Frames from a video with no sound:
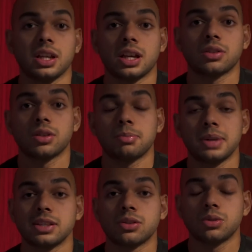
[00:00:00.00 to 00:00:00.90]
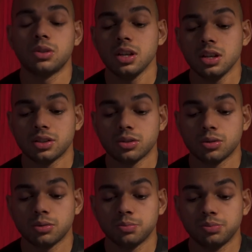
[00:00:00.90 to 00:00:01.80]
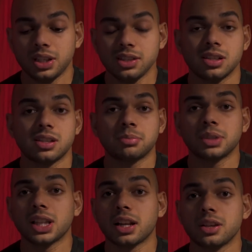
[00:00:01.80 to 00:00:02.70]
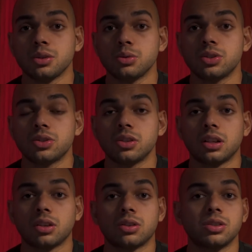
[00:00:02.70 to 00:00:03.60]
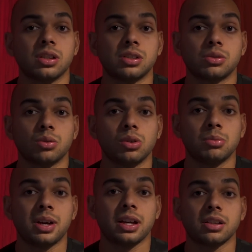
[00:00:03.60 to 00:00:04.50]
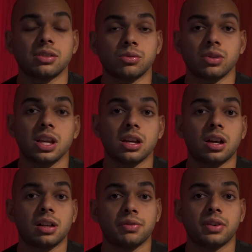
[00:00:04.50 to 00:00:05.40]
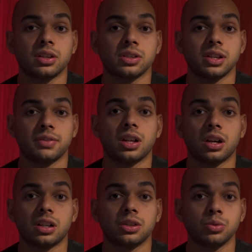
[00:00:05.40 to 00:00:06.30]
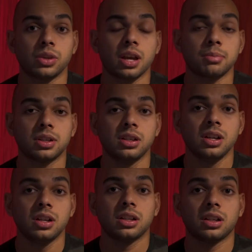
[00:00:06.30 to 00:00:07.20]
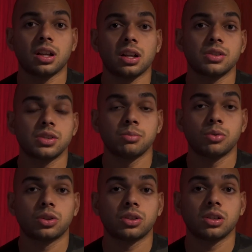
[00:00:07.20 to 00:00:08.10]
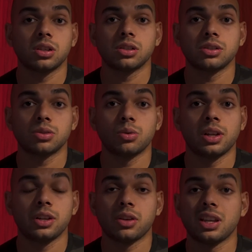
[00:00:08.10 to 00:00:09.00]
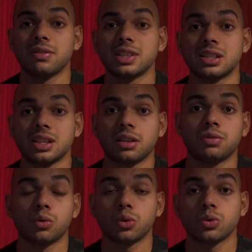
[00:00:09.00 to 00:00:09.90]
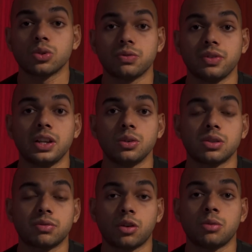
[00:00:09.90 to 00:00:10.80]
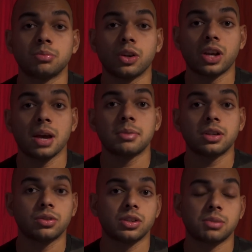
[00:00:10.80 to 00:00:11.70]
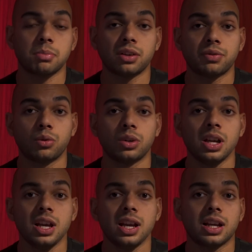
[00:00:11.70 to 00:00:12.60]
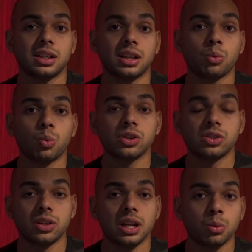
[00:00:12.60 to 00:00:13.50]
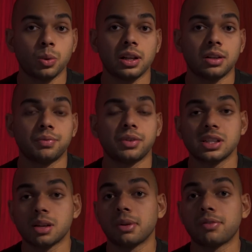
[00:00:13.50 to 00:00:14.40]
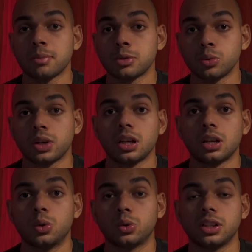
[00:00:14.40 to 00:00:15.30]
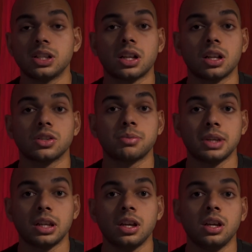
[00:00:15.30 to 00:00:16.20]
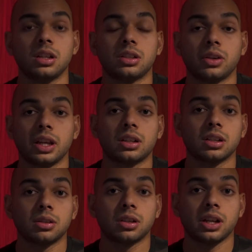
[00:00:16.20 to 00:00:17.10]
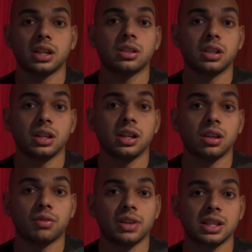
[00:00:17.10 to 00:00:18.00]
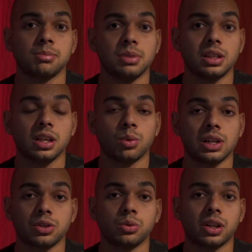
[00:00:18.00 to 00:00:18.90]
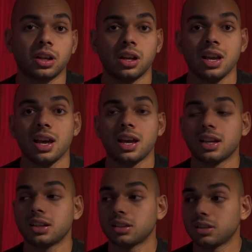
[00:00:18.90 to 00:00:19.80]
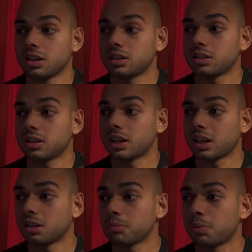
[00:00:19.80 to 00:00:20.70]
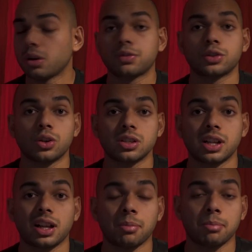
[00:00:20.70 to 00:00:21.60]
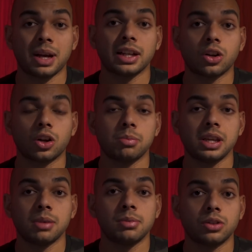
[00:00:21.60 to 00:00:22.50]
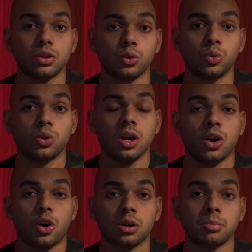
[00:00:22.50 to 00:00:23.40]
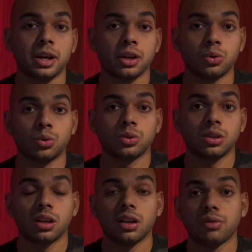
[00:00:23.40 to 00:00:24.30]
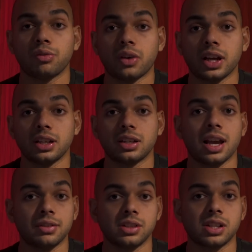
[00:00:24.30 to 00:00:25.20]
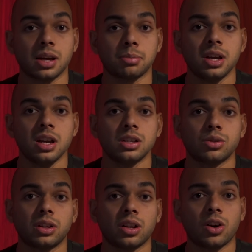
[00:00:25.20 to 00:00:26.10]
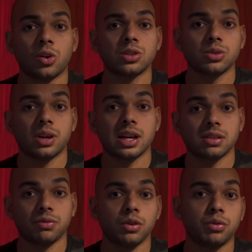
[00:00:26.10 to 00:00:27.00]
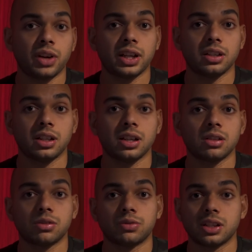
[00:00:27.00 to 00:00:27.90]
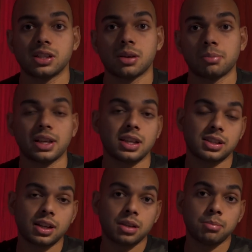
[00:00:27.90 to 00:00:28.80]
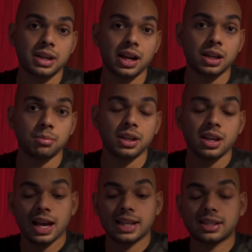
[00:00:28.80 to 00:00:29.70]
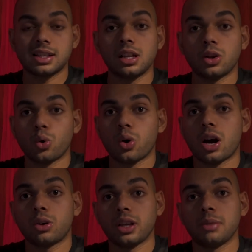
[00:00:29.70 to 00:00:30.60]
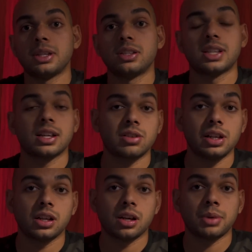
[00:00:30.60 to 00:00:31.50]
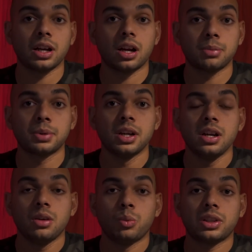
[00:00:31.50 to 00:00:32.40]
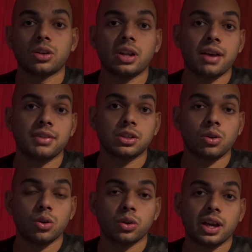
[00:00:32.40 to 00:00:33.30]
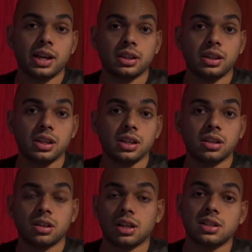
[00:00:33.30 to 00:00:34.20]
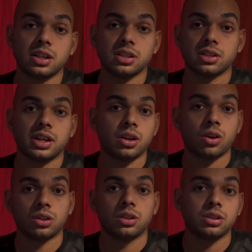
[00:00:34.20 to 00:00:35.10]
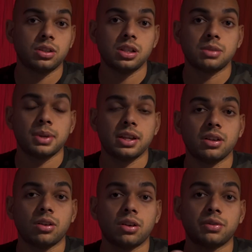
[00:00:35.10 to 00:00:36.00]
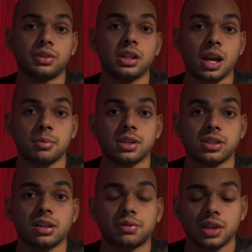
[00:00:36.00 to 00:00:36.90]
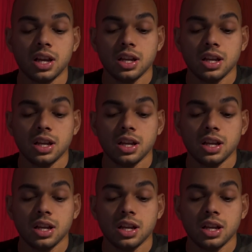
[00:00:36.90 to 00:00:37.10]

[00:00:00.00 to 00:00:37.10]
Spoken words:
the Android Play Store. So this is something that I use in order to control my Sony Alpha 7R2 camera. It allows remote control, and you can even send photos or videos from your camera to your smartphone, and it works really well. For example, if I'm shooting alone, this allows me to get a greater degree of flexibility while shooting, and I can pull off shots that I might not be able to do on my own if I didn't have this app. So it also has a viewfinder in it. So for example, I can set it behind me and still know how the image is actually coming up without having to look at the LCD screen on the display of the camera itself.